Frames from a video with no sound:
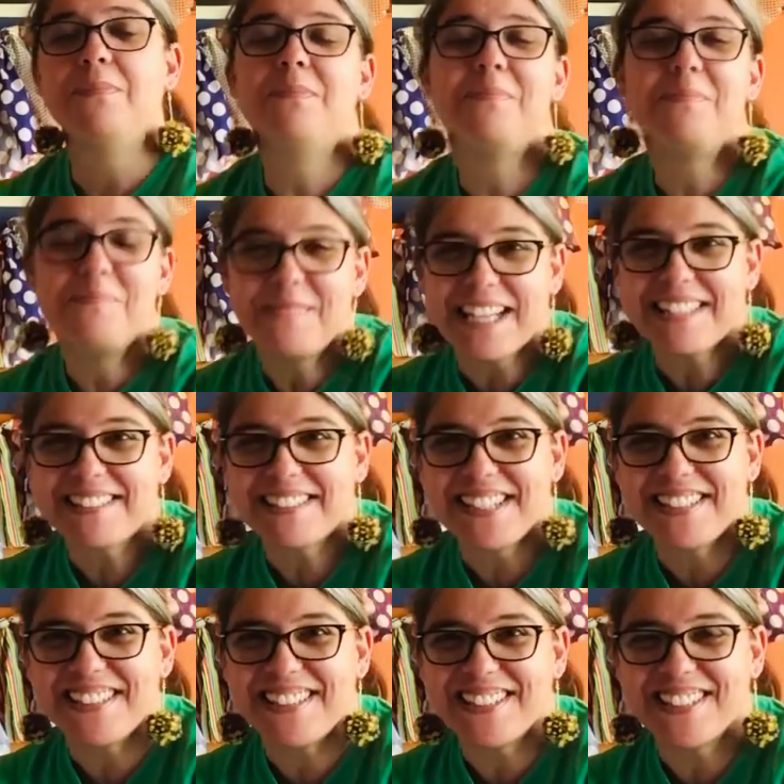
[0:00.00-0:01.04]
Nicely
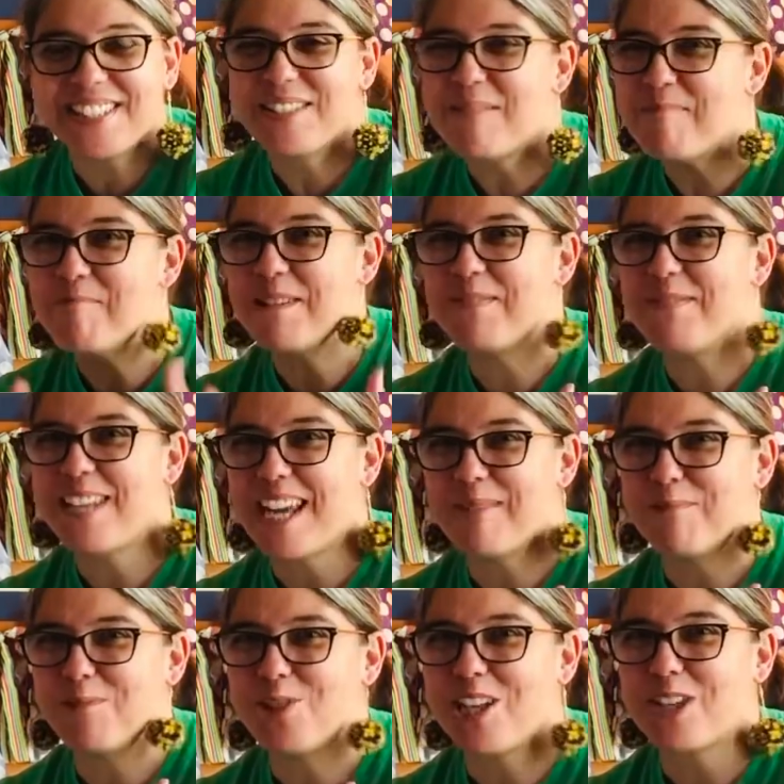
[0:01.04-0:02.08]
done. Muy bien,
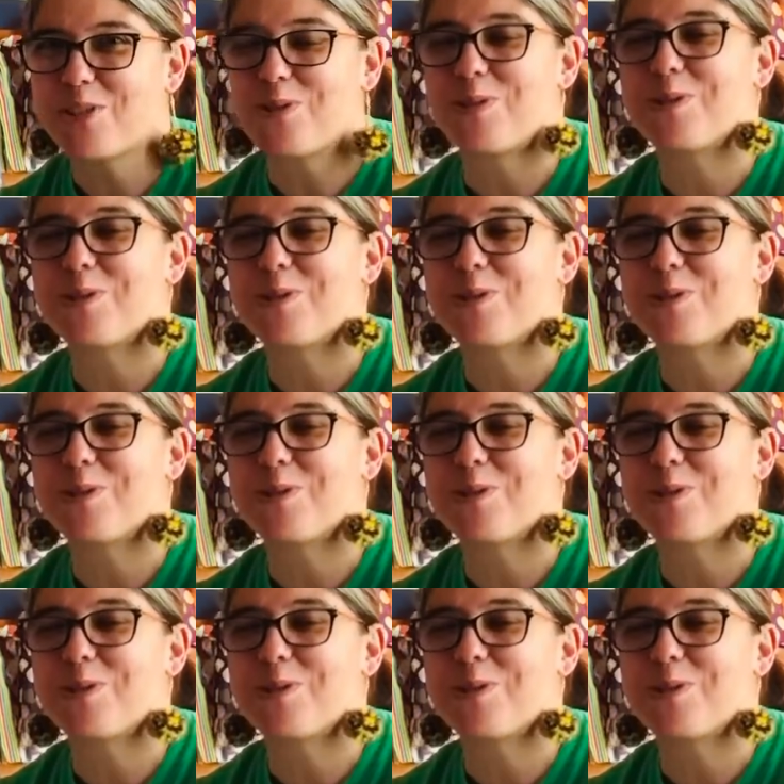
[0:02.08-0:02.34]
muchachos.